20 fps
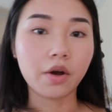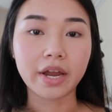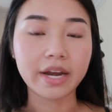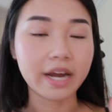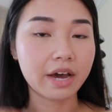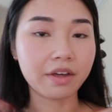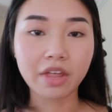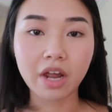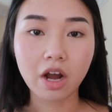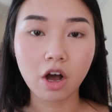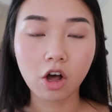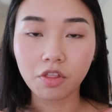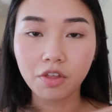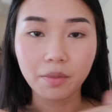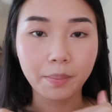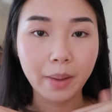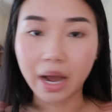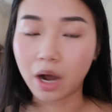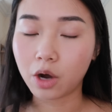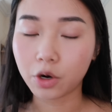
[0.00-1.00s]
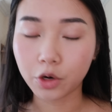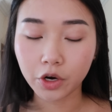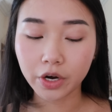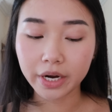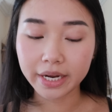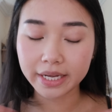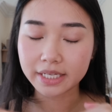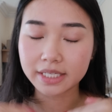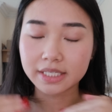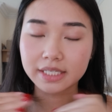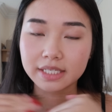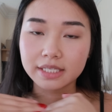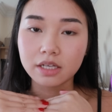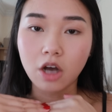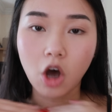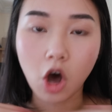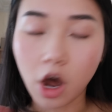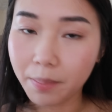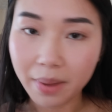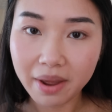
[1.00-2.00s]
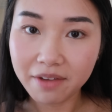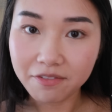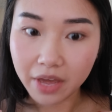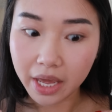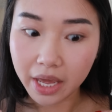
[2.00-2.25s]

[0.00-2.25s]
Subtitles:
Okay, now that all the powder is on my